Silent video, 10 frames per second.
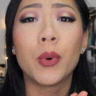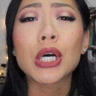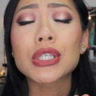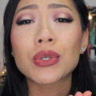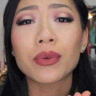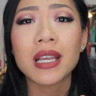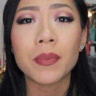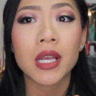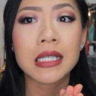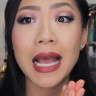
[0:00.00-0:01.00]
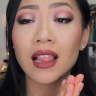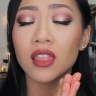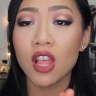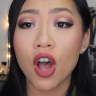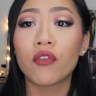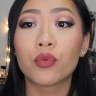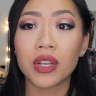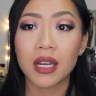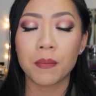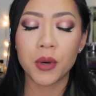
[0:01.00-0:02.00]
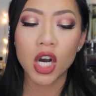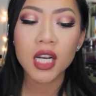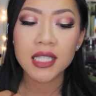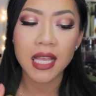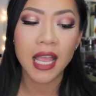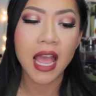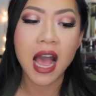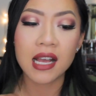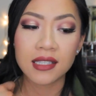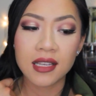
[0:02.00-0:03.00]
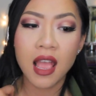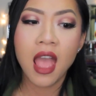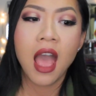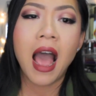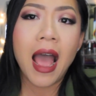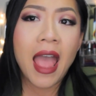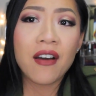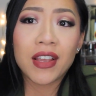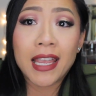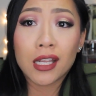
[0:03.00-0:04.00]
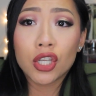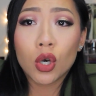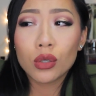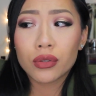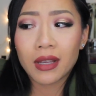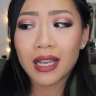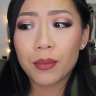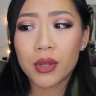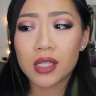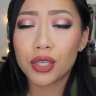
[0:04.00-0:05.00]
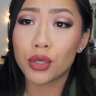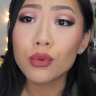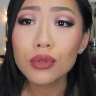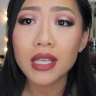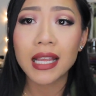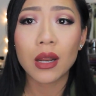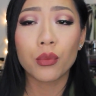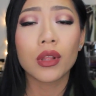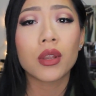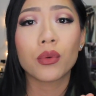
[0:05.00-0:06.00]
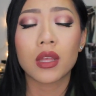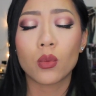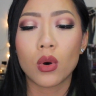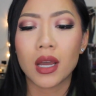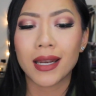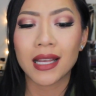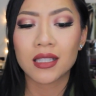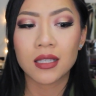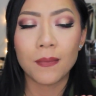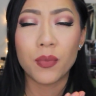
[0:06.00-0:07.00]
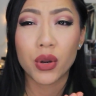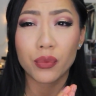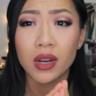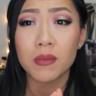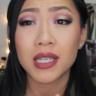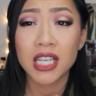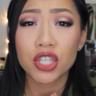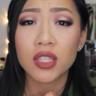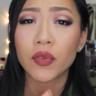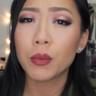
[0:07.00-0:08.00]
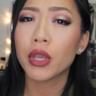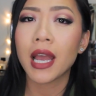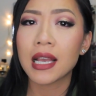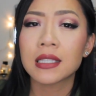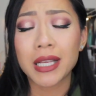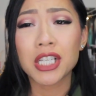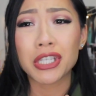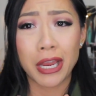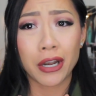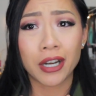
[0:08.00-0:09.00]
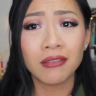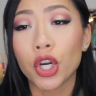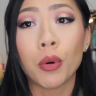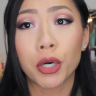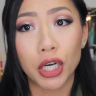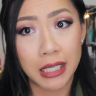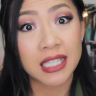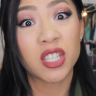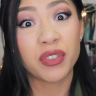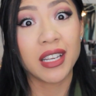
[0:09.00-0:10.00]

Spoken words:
books to read, because I love reading books and I have a Kindle, so I gotta put it to use, and I really, really wanna get some book recommendations from you guys. Please share, your homegirl needs to